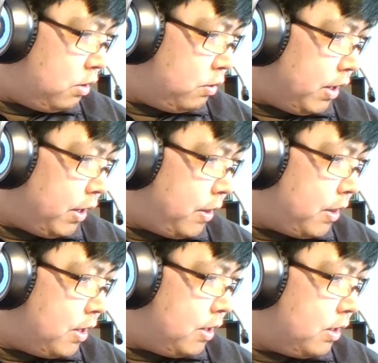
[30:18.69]

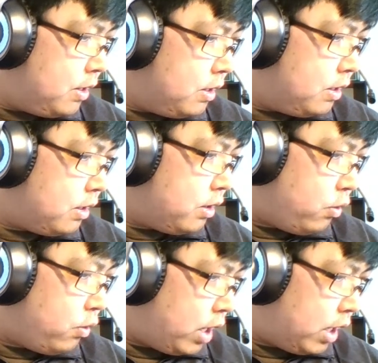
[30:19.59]
with the
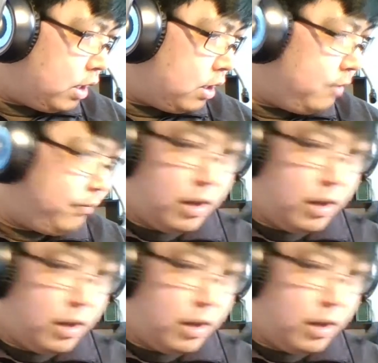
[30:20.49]
wing,